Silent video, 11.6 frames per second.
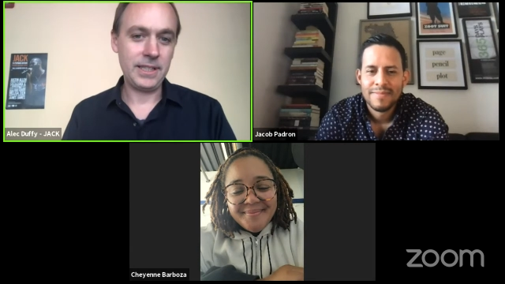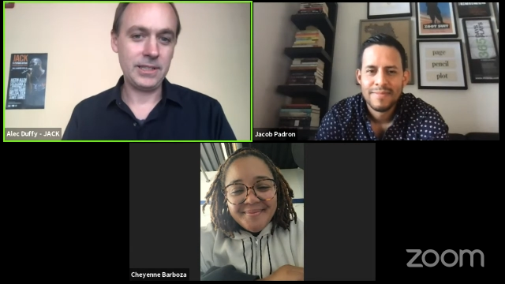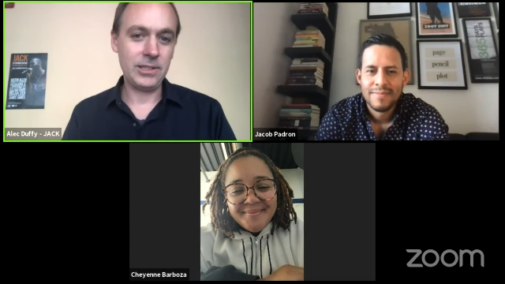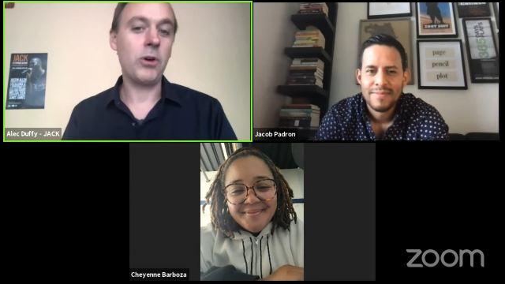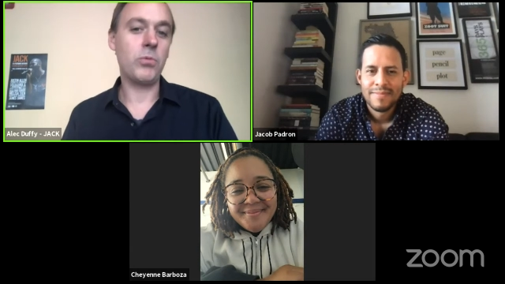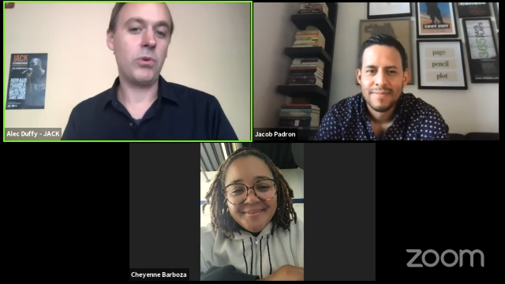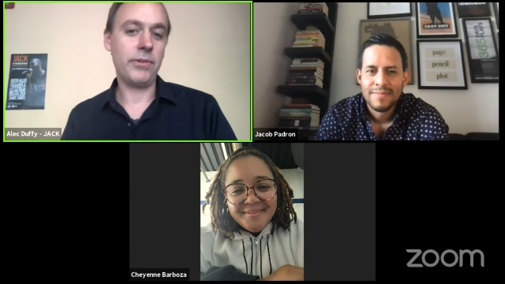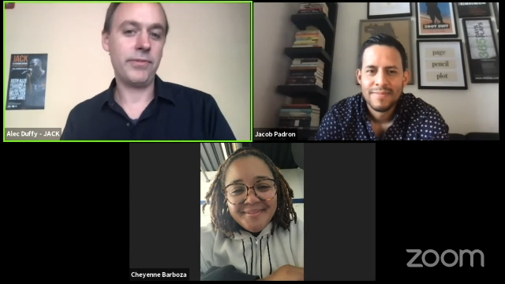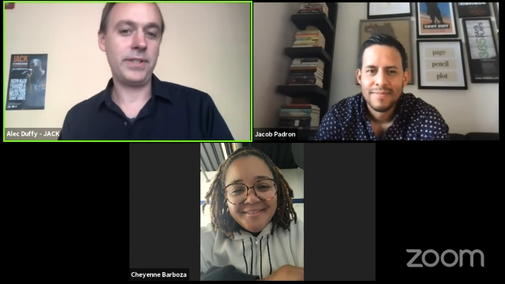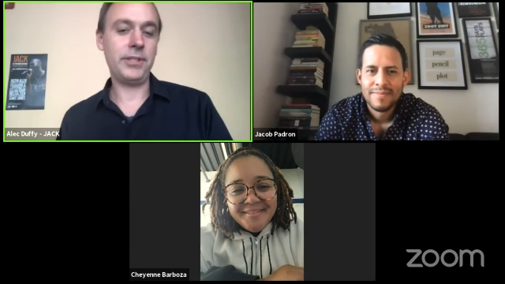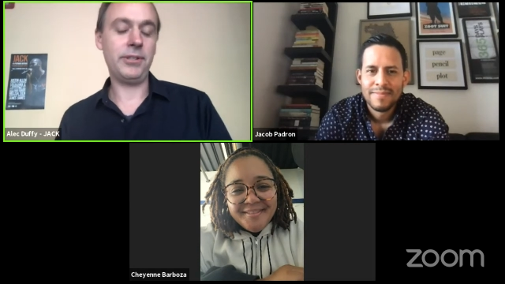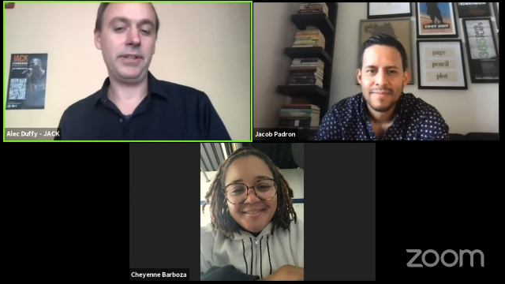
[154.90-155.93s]
Speaker 1: Long Wharf
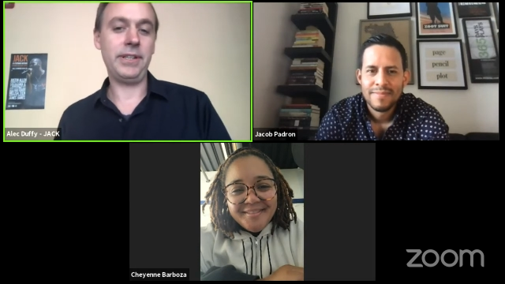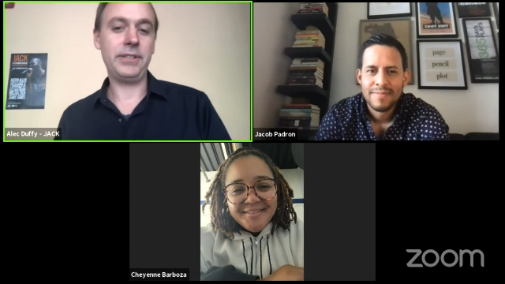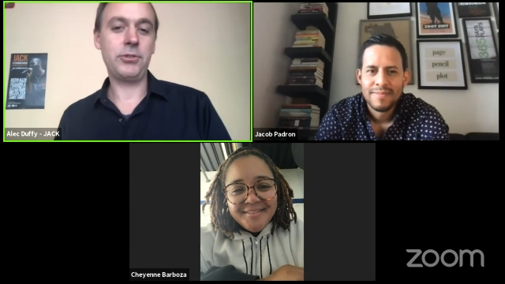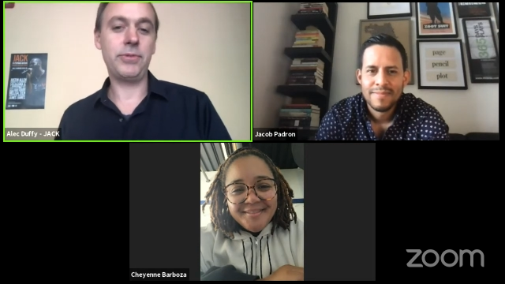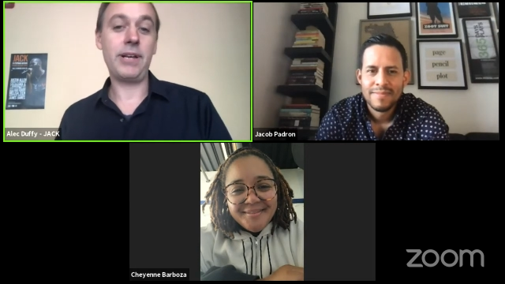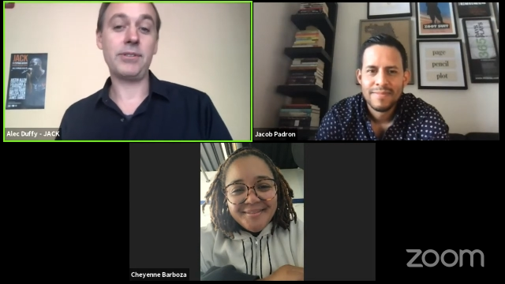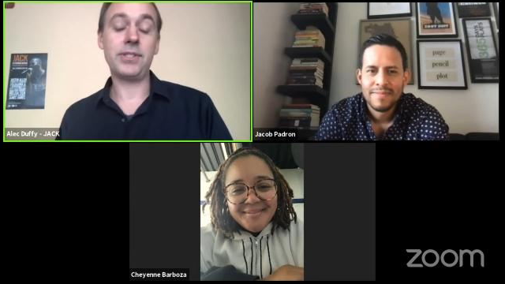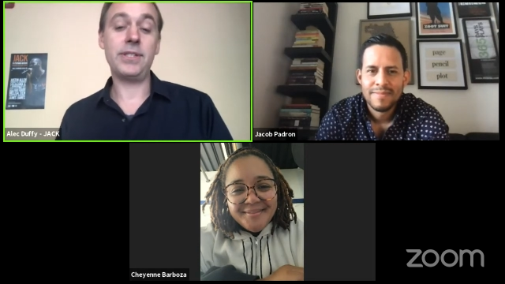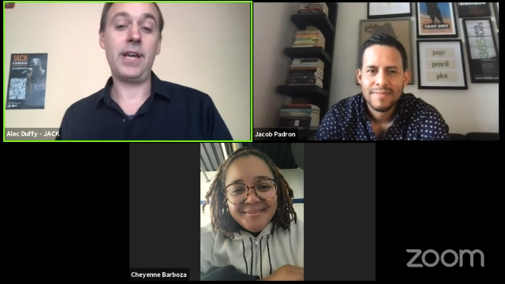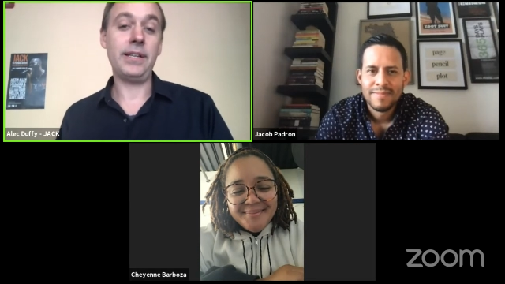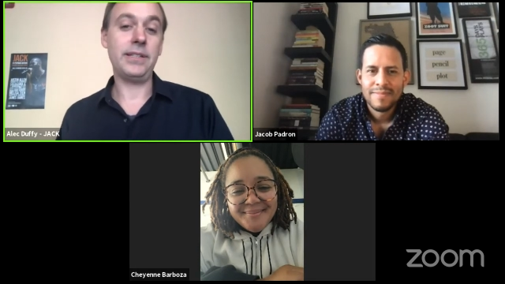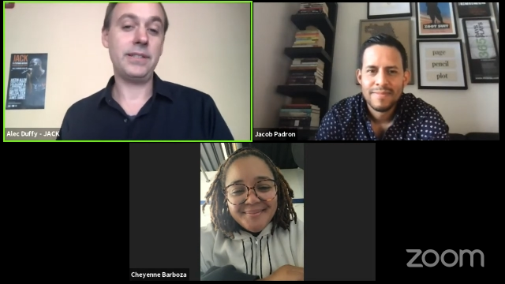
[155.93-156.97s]
Theater in
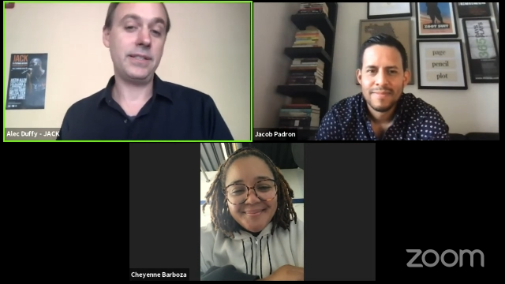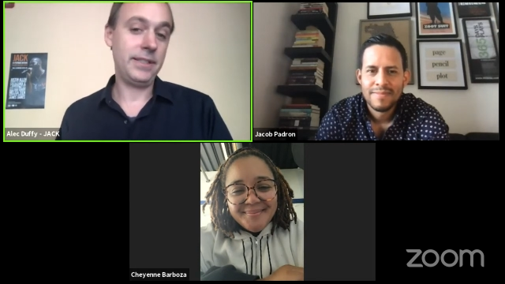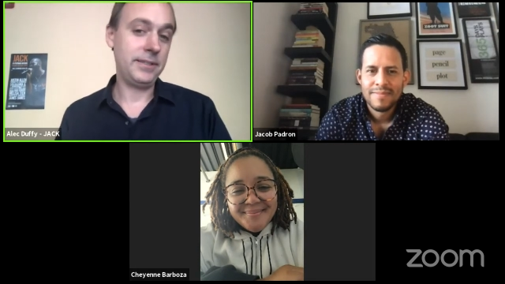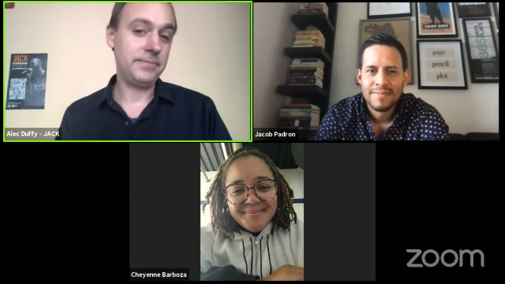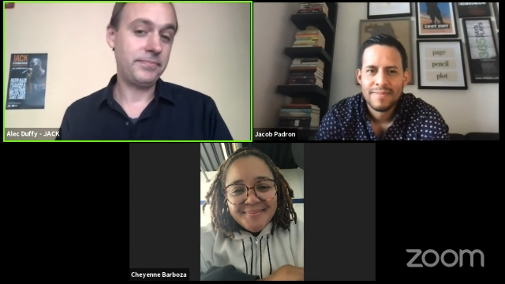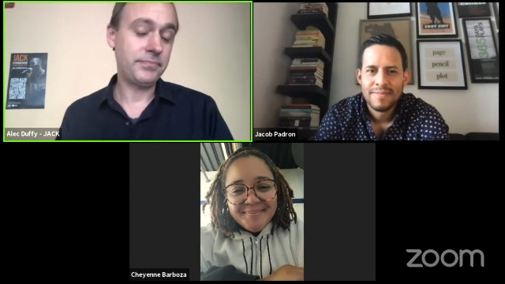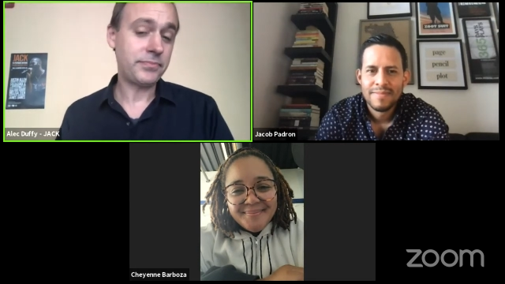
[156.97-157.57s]
2019.